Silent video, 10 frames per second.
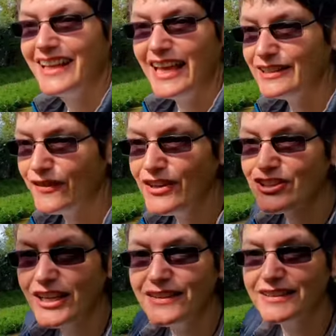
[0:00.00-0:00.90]
it's very
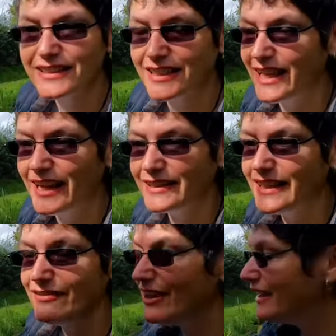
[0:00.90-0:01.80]
shallow, this canal,
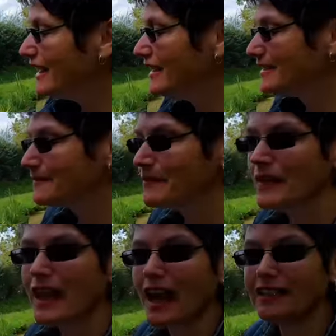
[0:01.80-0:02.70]
it really is.
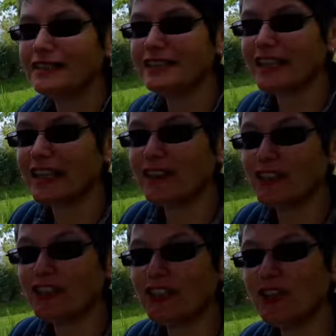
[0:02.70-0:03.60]
And if
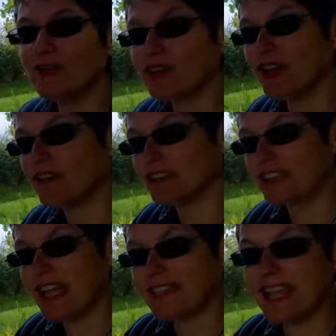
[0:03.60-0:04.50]
you do sort of
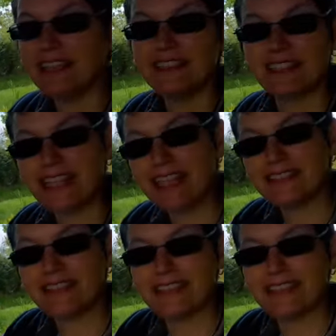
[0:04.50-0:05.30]
tend to get to the